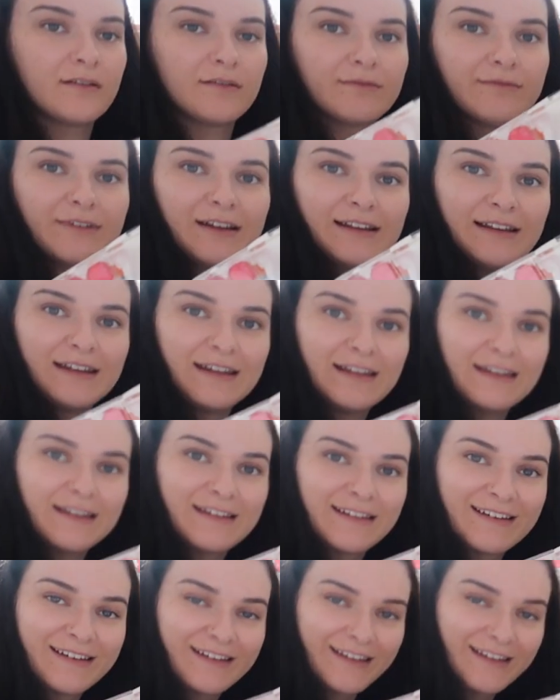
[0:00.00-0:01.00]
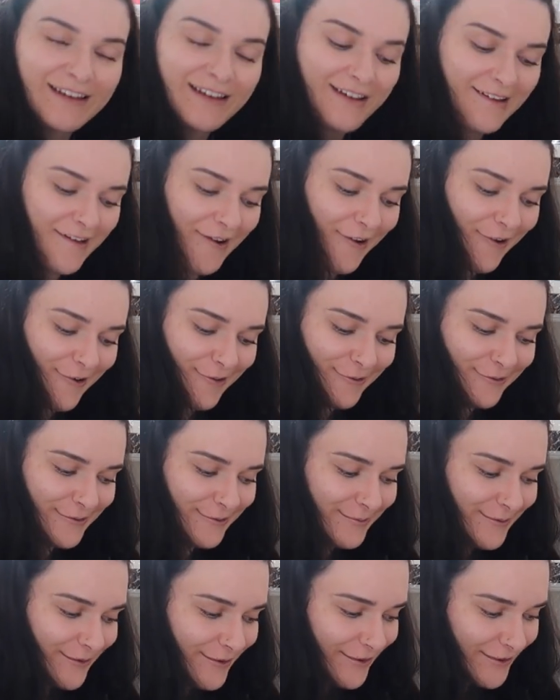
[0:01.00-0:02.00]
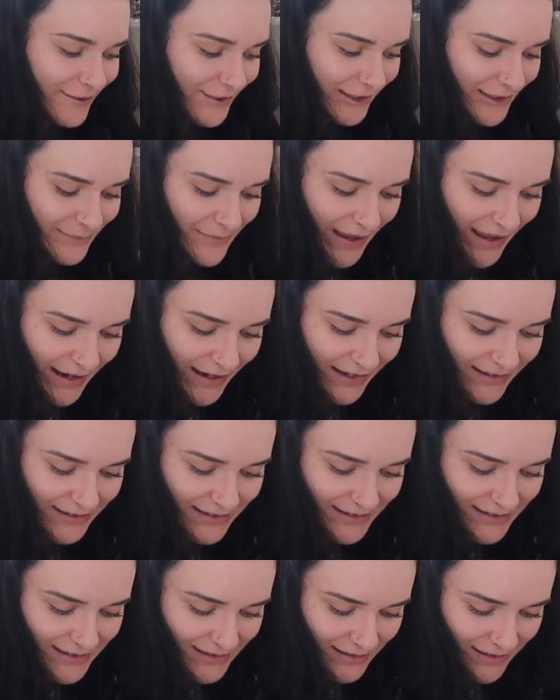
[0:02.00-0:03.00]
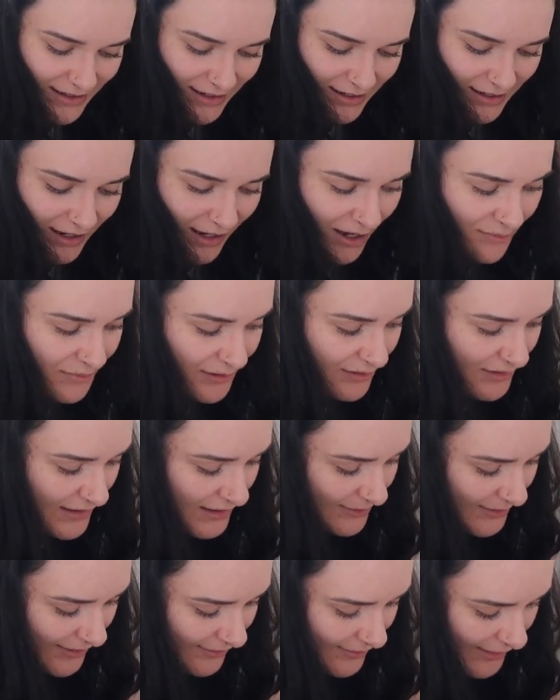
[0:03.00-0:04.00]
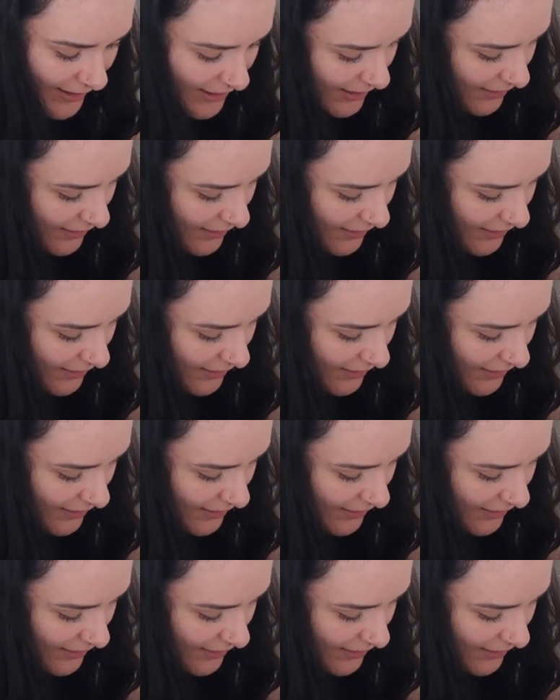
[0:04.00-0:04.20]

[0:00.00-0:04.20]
Really old watercolor paints. I bought these when I was at